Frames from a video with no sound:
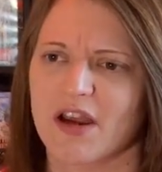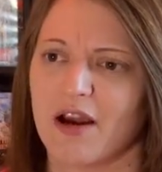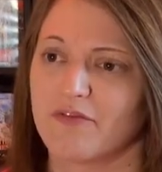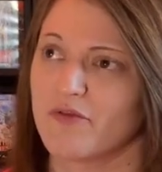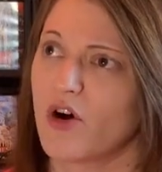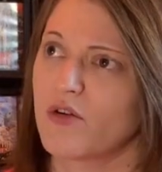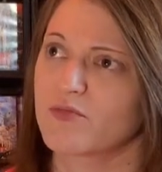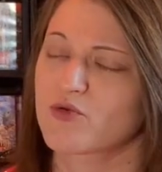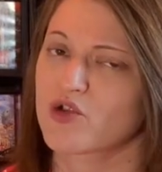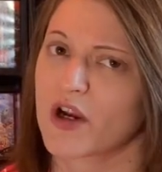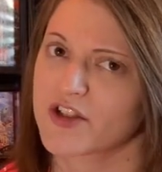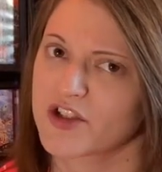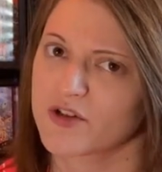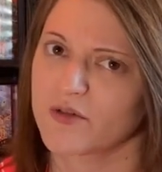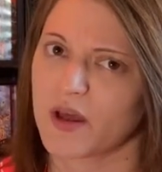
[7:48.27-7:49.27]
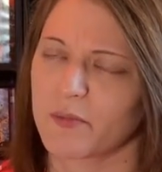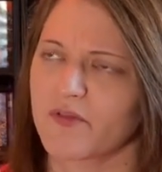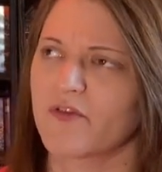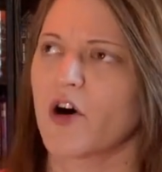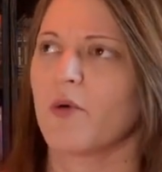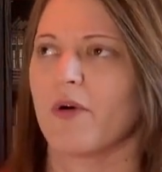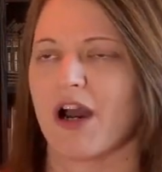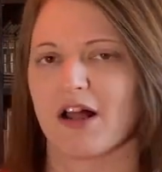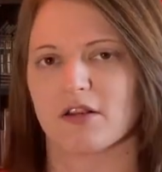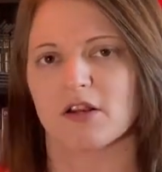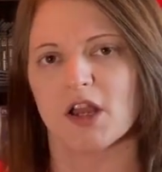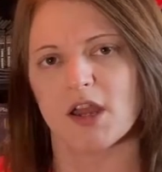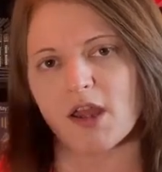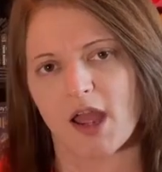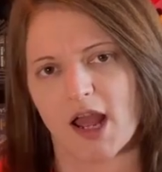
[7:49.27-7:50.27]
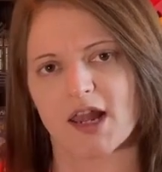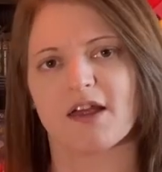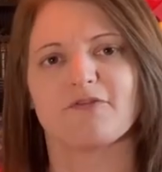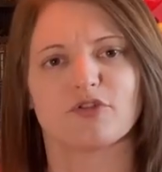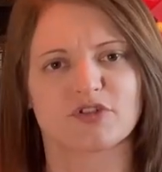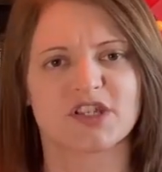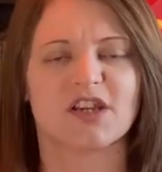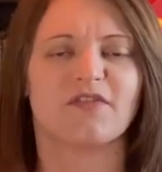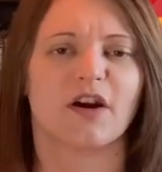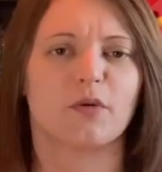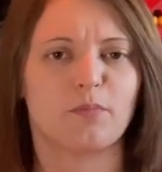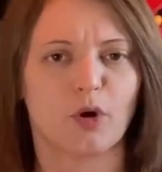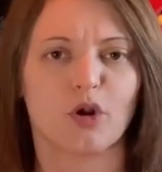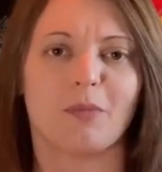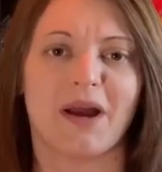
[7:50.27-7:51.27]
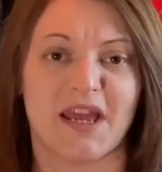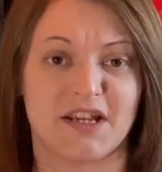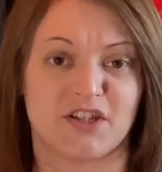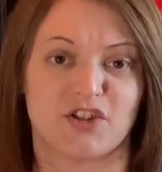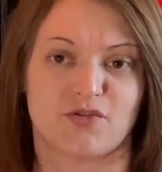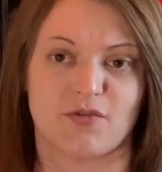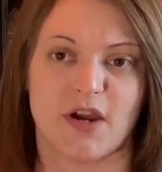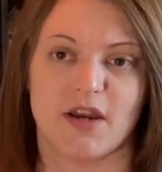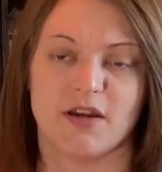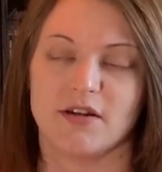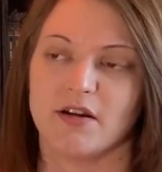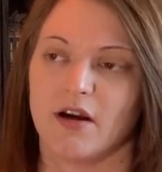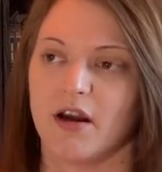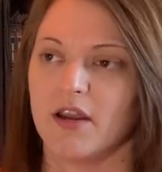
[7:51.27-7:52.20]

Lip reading: I've not tried to do that before, but I'll have a look, see if I can pull up my history,